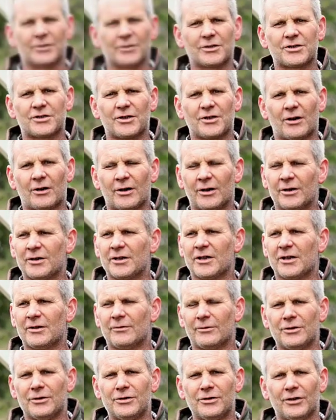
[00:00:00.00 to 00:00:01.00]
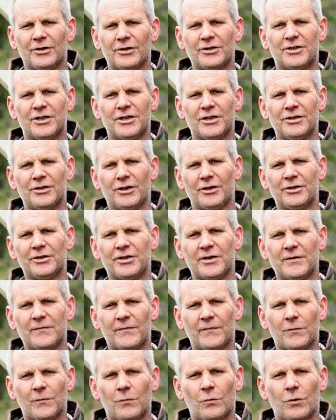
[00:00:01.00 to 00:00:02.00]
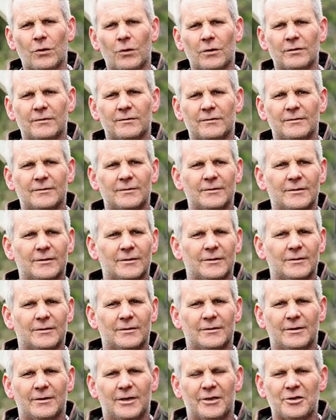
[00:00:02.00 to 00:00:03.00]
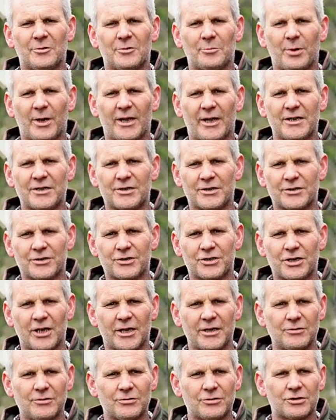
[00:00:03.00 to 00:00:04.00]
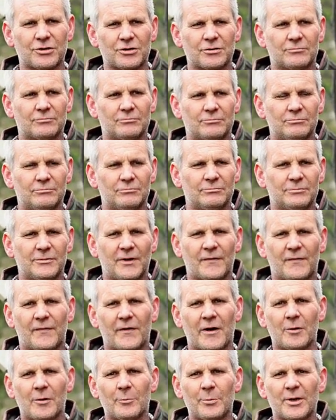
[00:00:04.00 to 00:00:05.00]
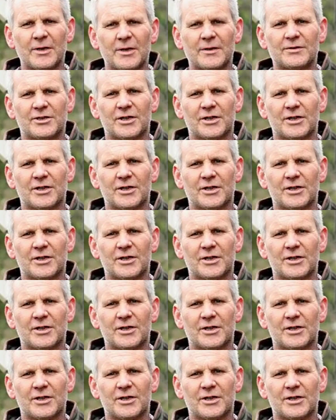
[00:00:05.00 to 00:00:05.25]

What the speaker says: I started here in 1994, and the place has changed a fair bit